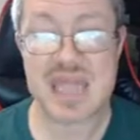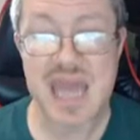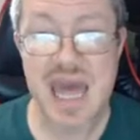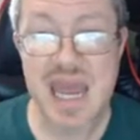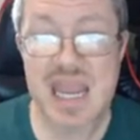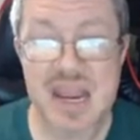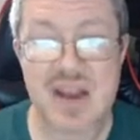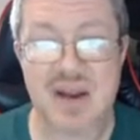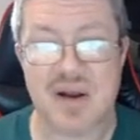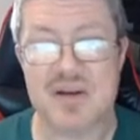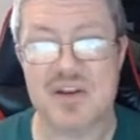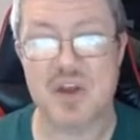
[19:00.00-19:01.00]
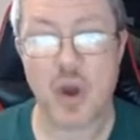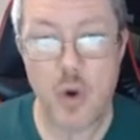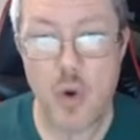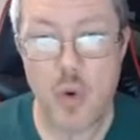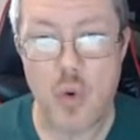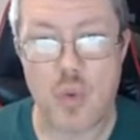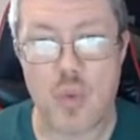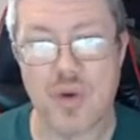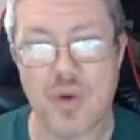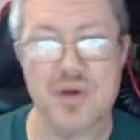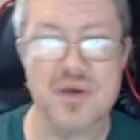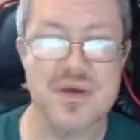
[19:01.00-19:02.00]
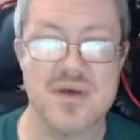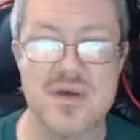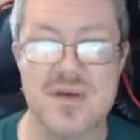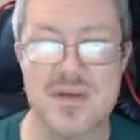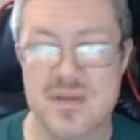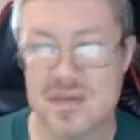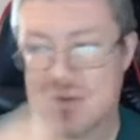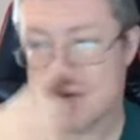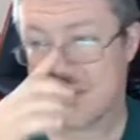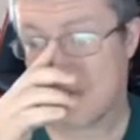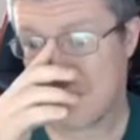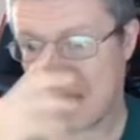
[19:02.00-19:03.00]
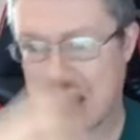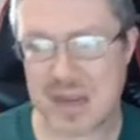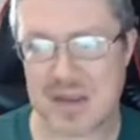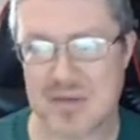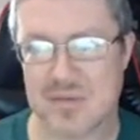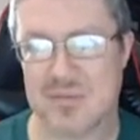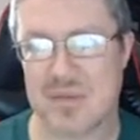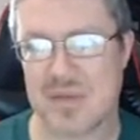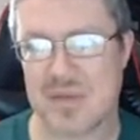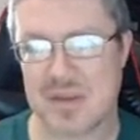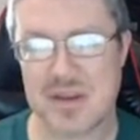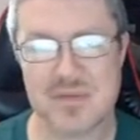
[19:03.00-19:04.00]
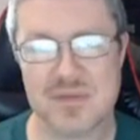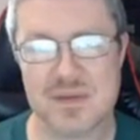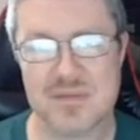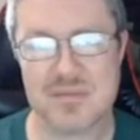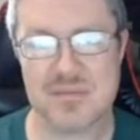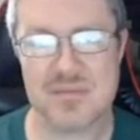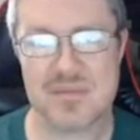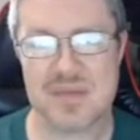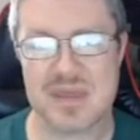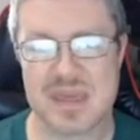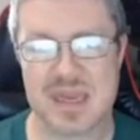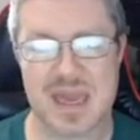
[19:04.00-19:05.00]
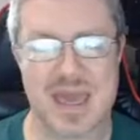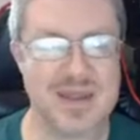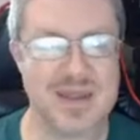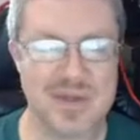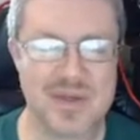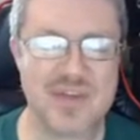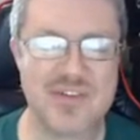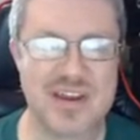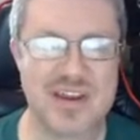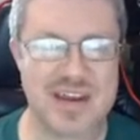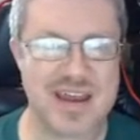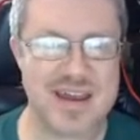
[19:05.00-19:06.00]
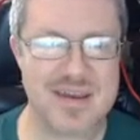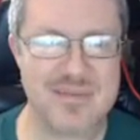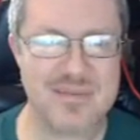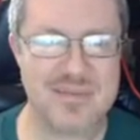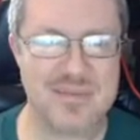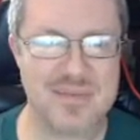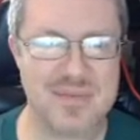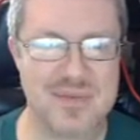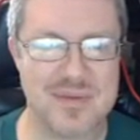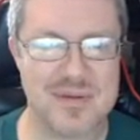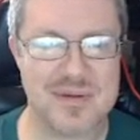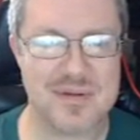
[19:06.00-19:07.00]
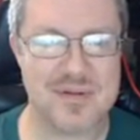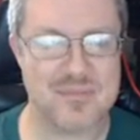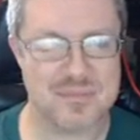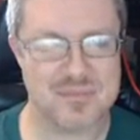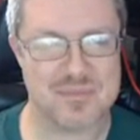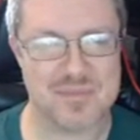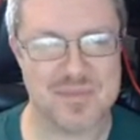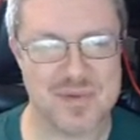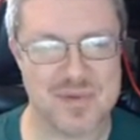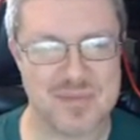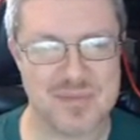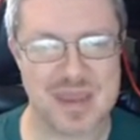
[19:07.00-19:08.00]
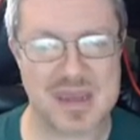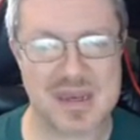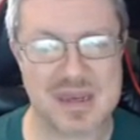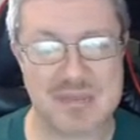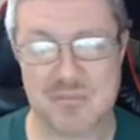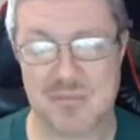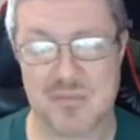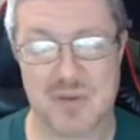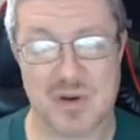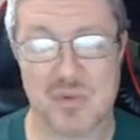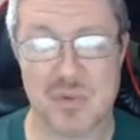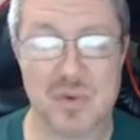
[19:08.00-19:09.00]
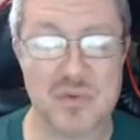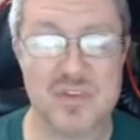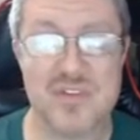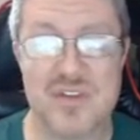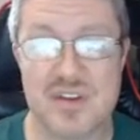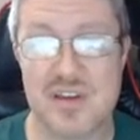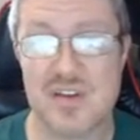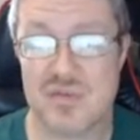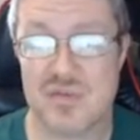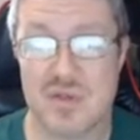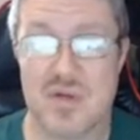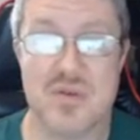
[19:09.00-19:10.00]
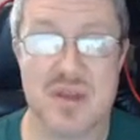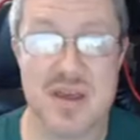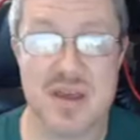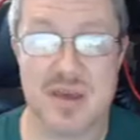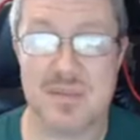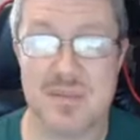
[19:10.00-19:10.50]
out of here, go! And at the end of it, you kind of think he's going to die, and in a real sense, he does for a long time.